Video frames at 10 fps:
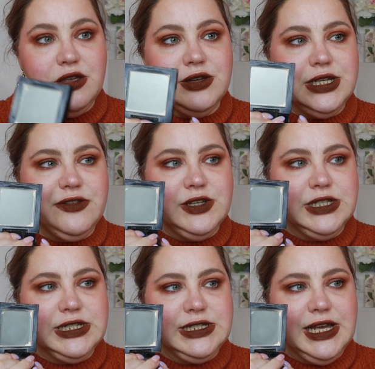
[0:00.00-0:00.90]
You can
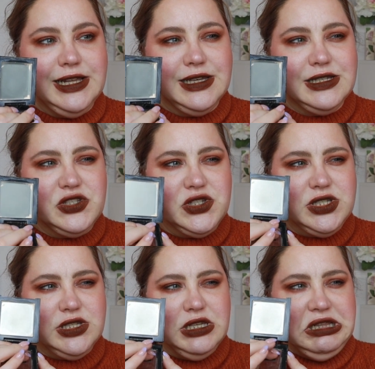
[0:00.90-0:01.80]
definitely tell there's
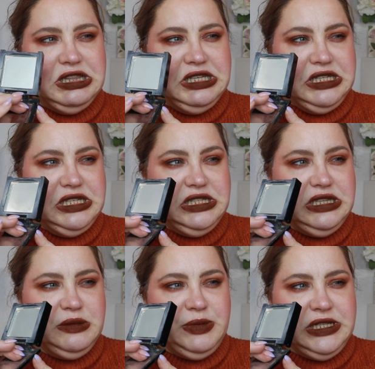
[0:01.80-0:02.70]
just a
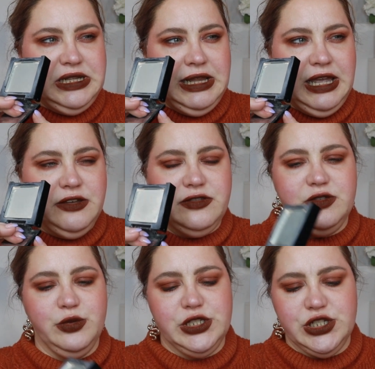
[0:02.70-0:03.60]
little bit
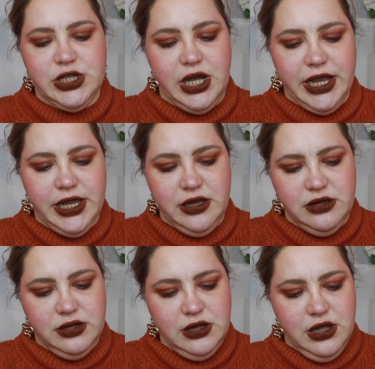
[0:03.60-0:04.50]
left, which I
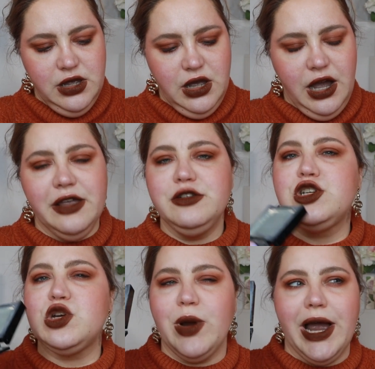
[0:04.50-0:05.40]

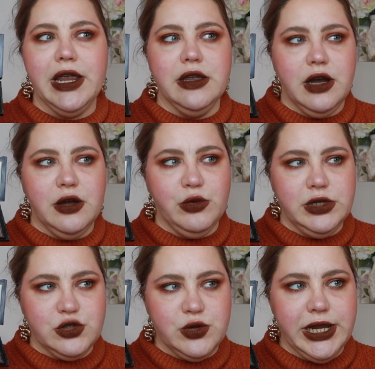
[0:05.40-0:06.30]

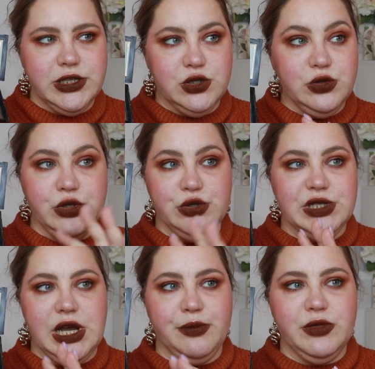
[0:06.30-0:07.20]
will try to
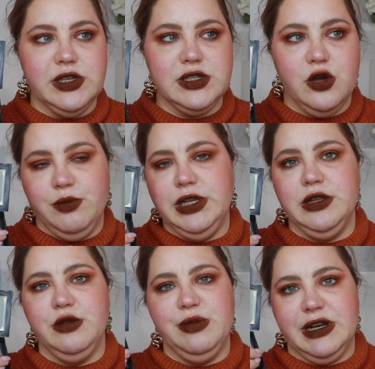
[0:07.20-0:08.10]
use up this
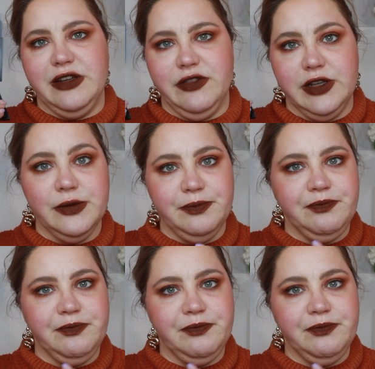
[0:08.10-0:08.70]
completely, but I think,